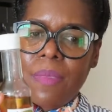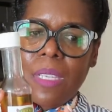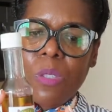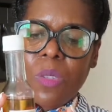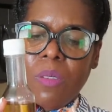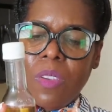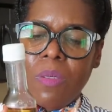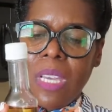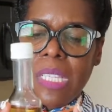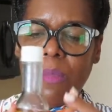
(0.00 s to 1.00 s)
this was
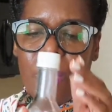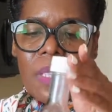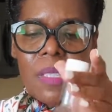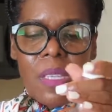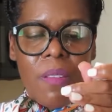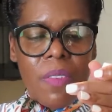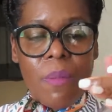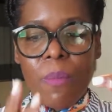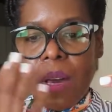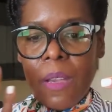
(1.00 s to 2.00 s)
very expensive.
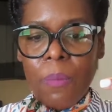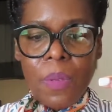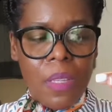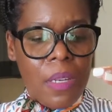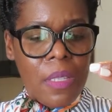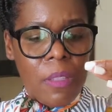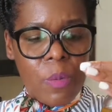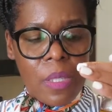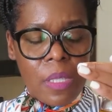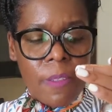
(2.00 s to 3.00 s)
In my opinion, it
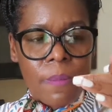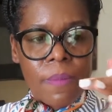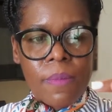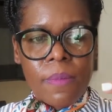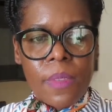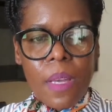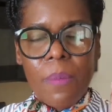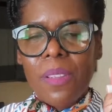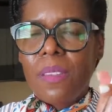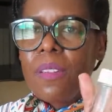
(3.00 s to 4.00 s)
was
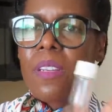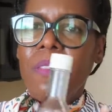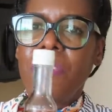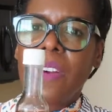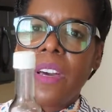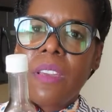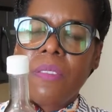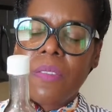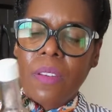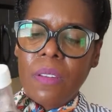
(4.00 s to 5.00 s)
about
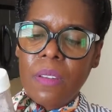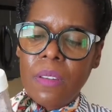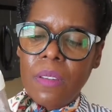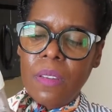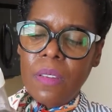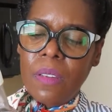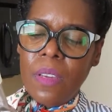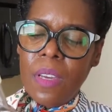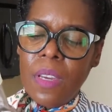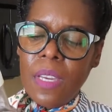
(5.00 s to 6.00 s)
35
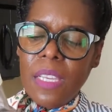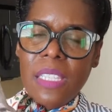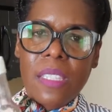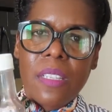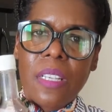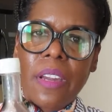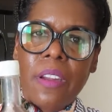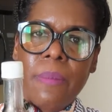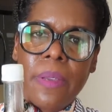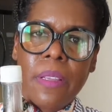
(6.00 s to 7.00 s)
Eastern
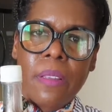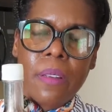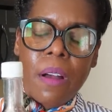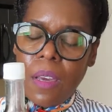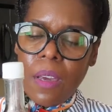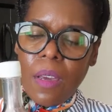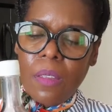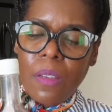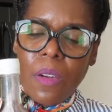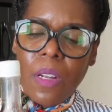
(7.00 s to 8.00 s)
Caribbean
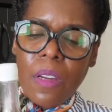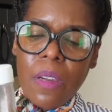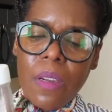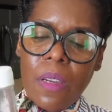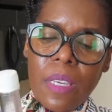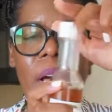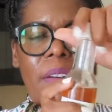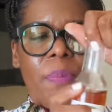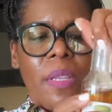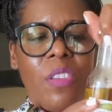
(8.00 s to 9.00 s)
dollar.
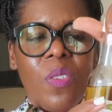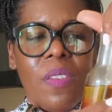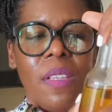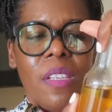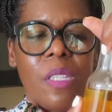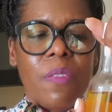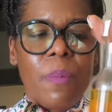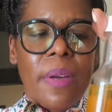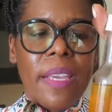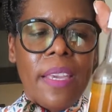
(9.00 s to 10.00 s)
I've been using this for
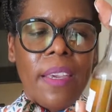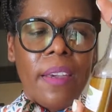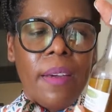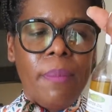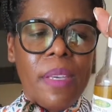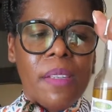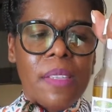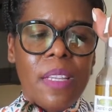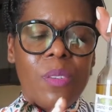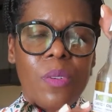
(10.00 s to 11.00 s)
my hair
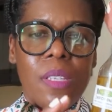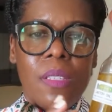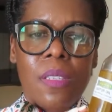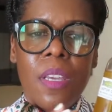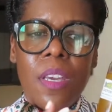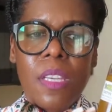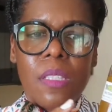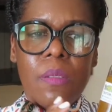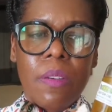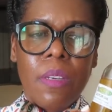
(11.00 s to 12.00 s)
because I know it's
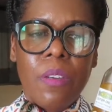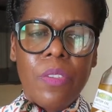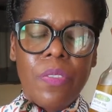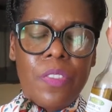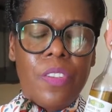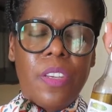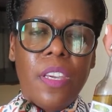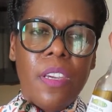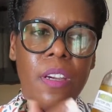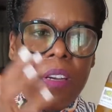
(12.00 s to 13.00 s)
very good for the
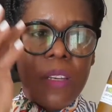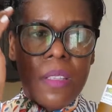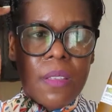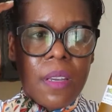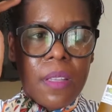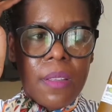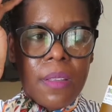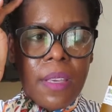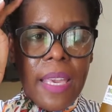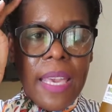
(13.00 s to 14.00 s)
hair. It
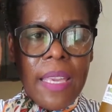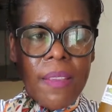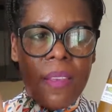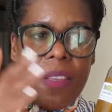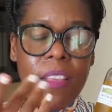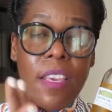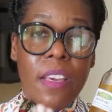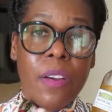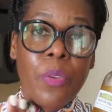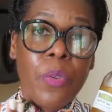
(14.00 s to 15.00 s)
can aid in
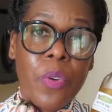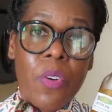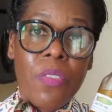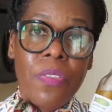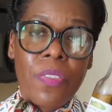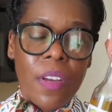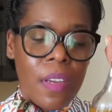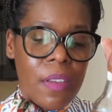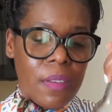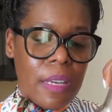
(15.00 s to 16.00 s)
hair growth,
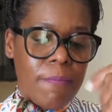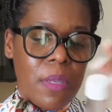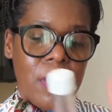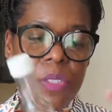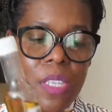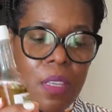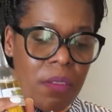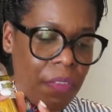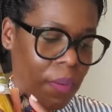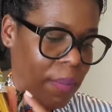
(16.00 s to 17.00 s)
so I've been using
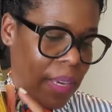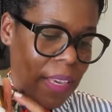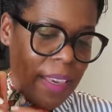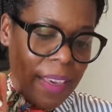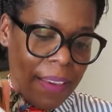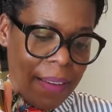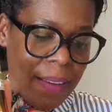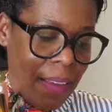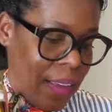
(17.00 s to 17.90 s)
it for my hair.